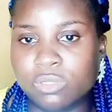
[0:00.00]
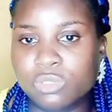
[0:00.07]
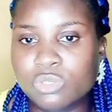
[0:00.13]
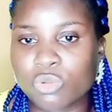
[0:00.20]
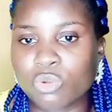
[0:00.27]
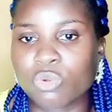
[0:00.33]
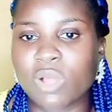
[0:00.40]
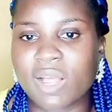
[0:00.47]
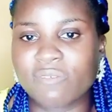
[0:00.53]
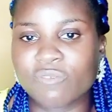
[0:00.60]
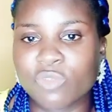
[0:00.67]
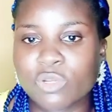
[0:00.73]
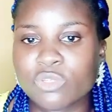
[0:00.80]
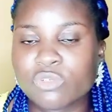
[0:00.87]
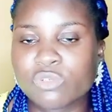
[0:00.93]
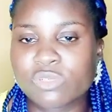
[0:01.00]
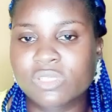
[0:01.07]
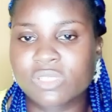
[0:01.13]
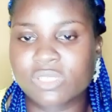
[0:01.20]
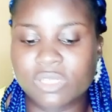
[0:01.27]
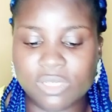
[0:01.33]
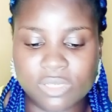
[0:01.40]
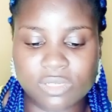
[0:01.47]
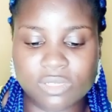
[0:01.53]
So I've not used this.